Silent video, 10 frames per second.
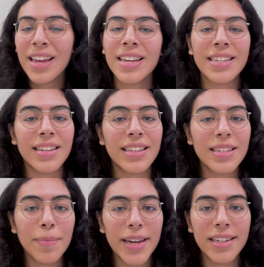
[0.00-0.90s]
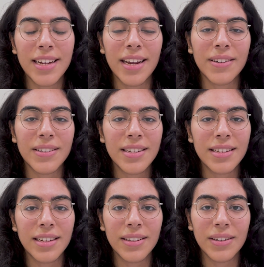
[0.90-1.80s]
Since my channel's
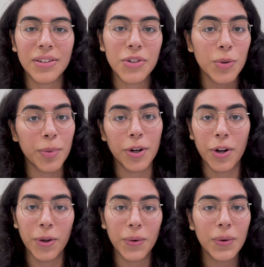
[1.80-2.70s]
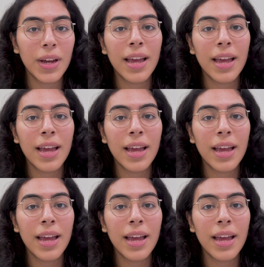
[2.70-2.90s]
still super new